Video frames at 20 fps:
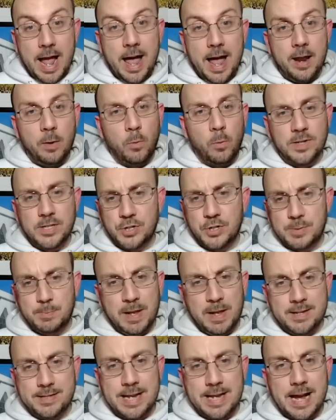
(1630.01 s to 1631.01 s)
And it wasn't just
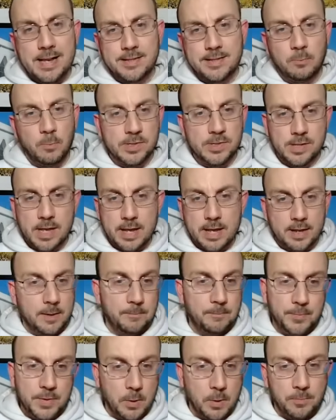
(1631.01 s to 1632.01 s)
because Dyson was like,
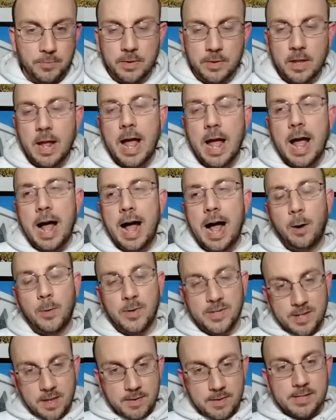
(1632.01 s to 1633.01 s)
I
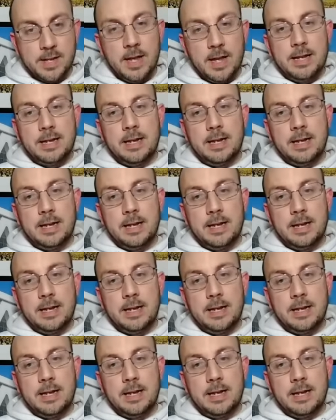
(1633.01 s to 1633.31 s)
always say this,